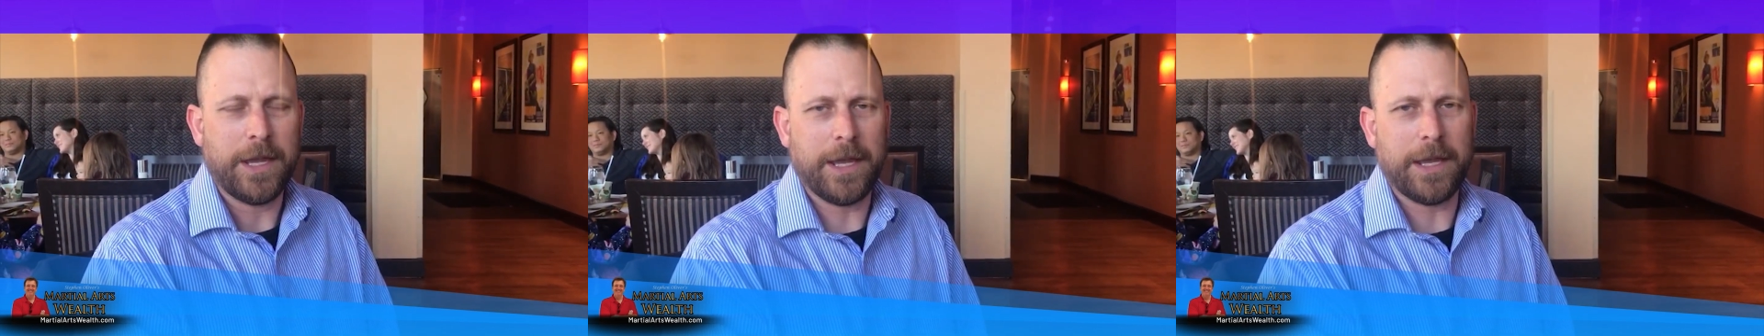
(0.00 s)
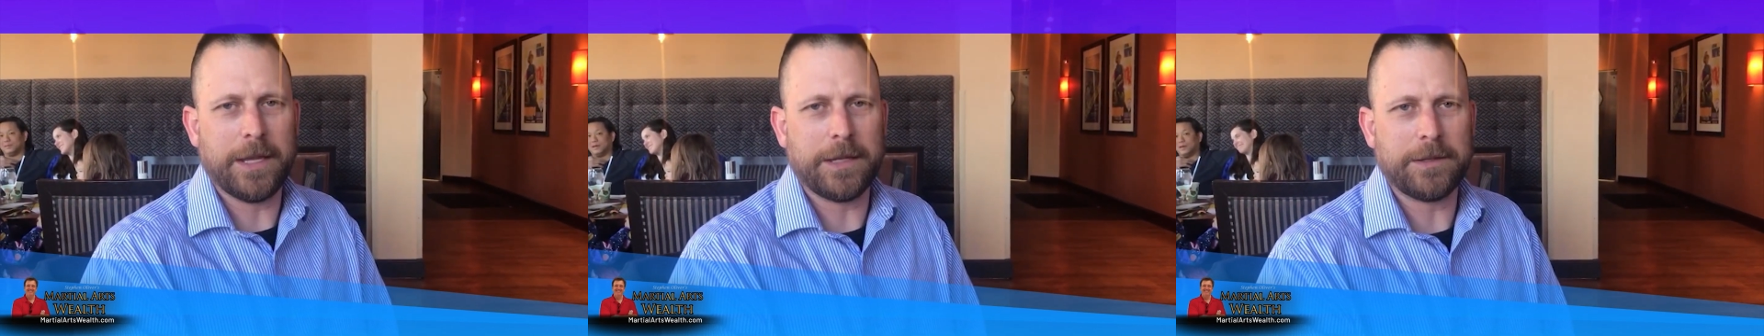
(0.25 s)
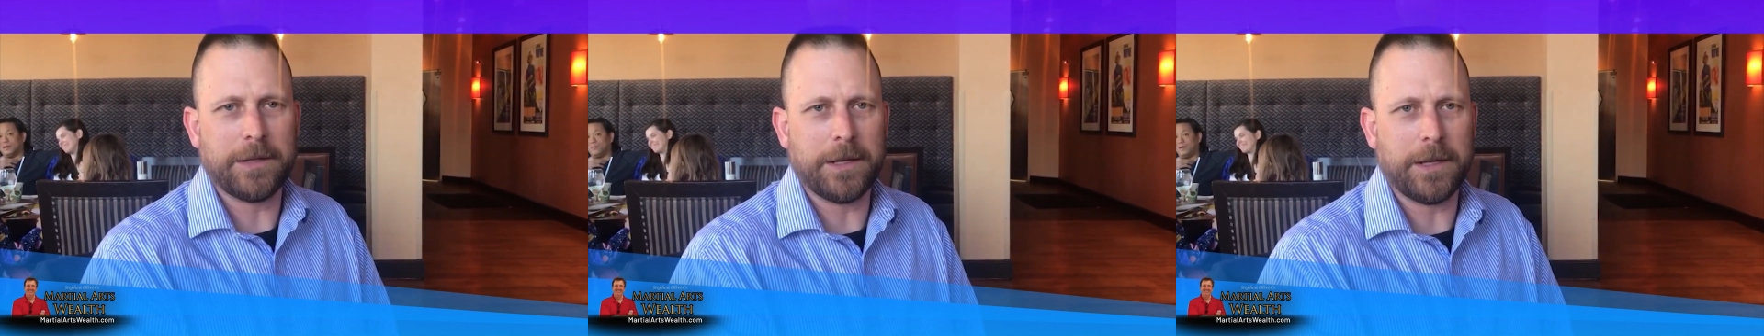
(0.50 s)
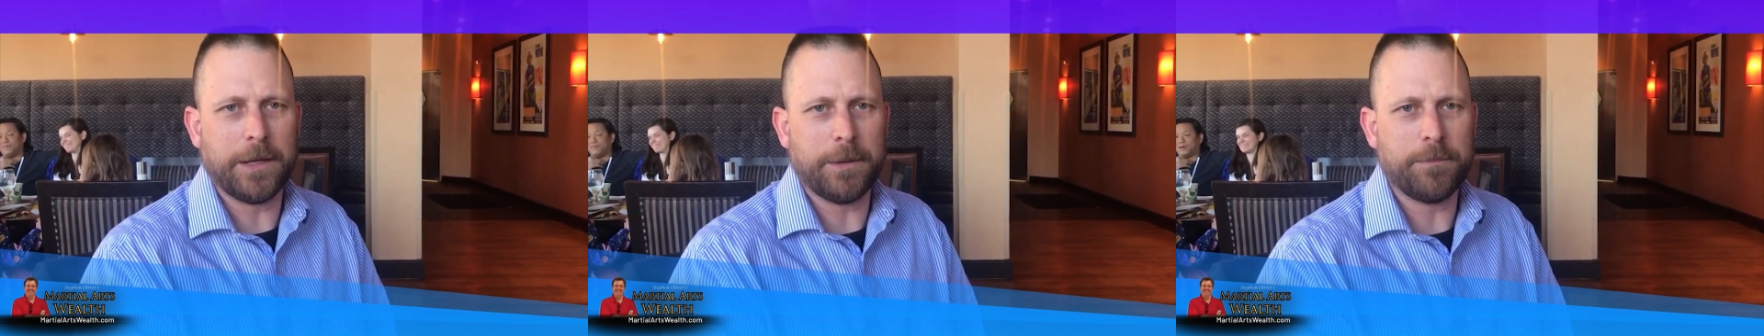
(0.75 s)
and
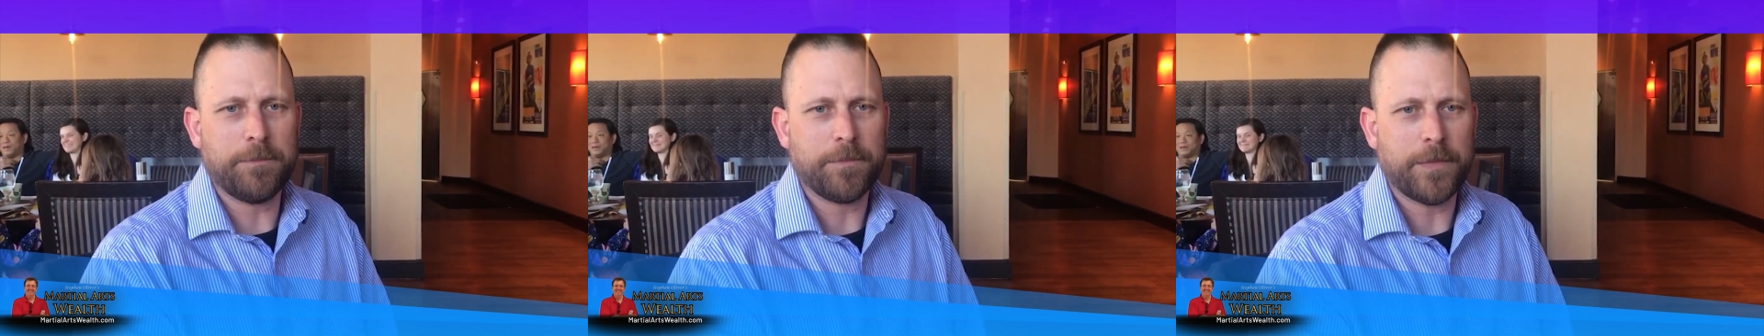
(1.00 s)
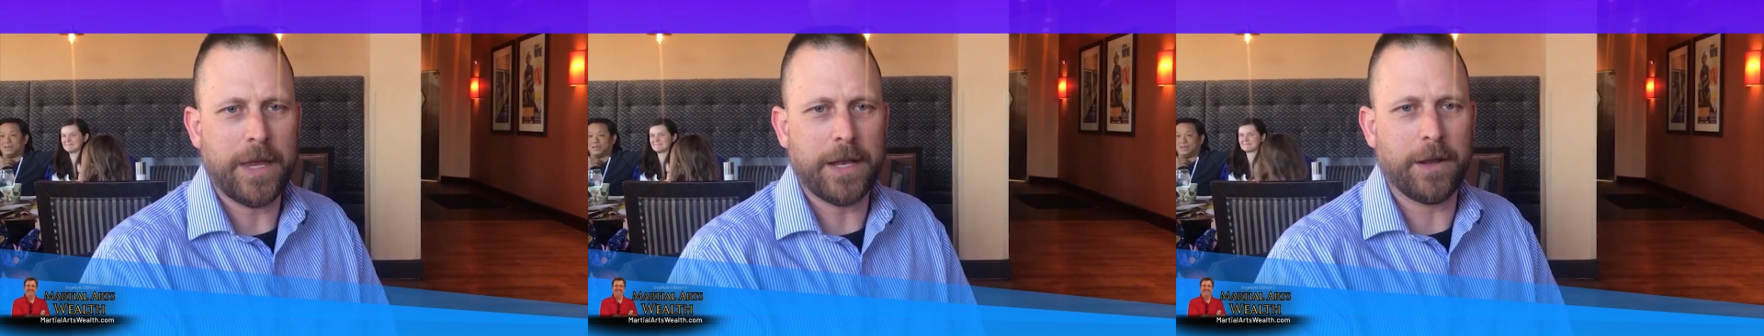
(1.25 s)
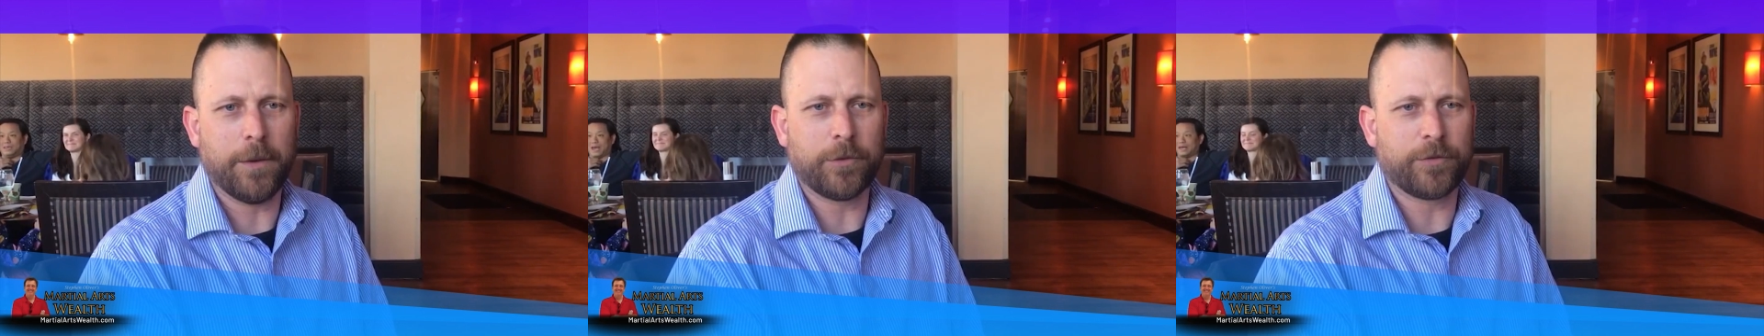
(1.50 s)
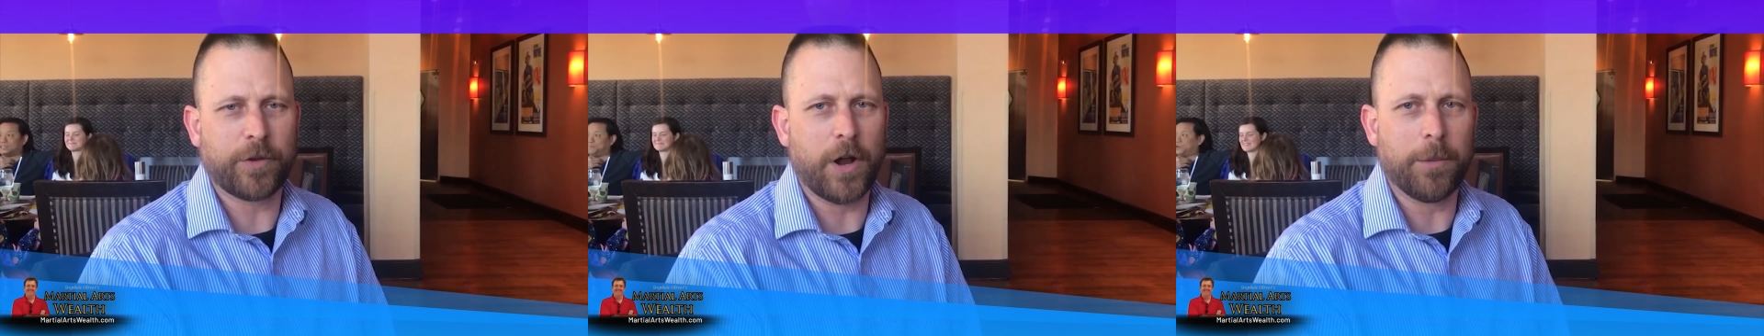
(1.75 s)
um, and that
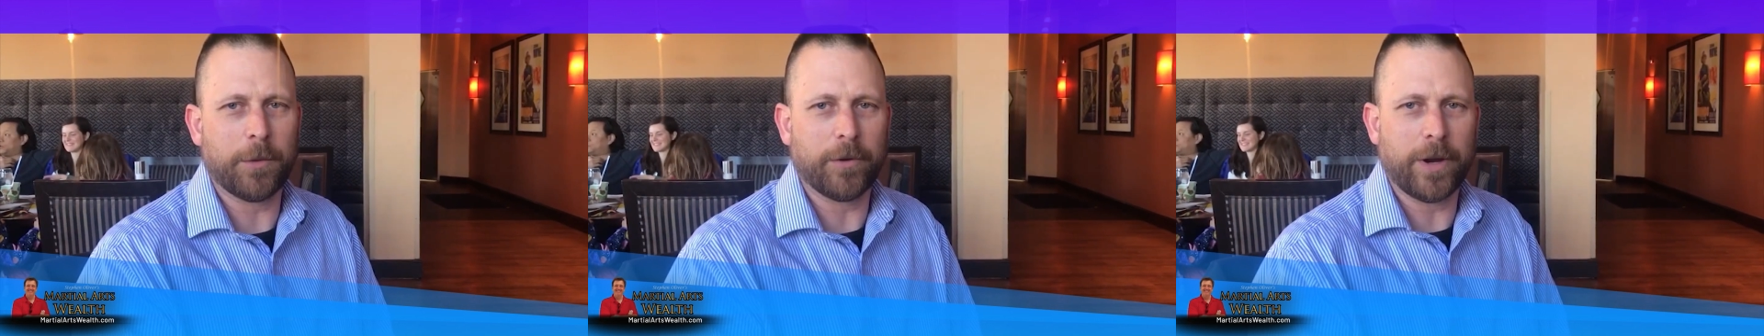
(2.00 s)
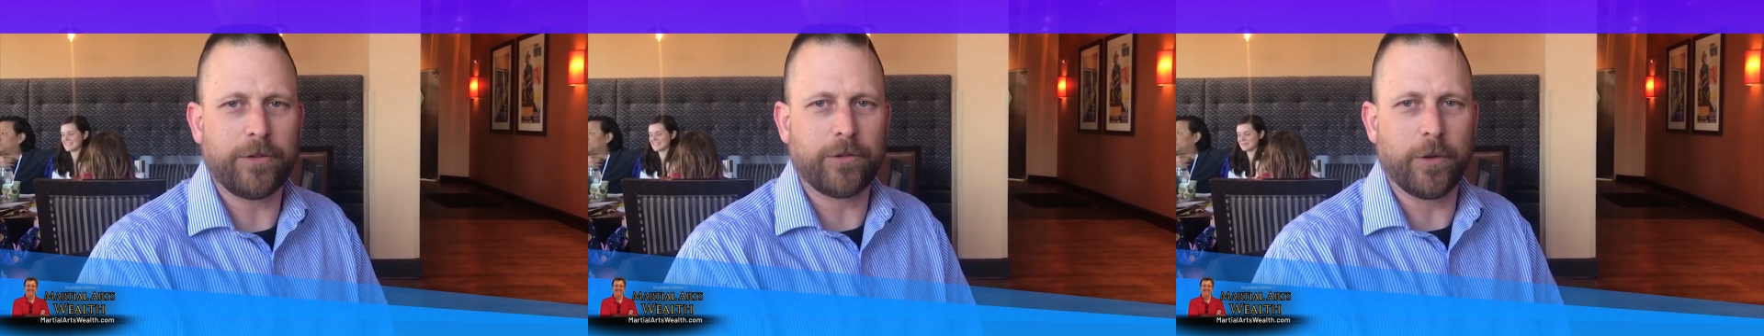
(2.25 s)
was phenomenal, right?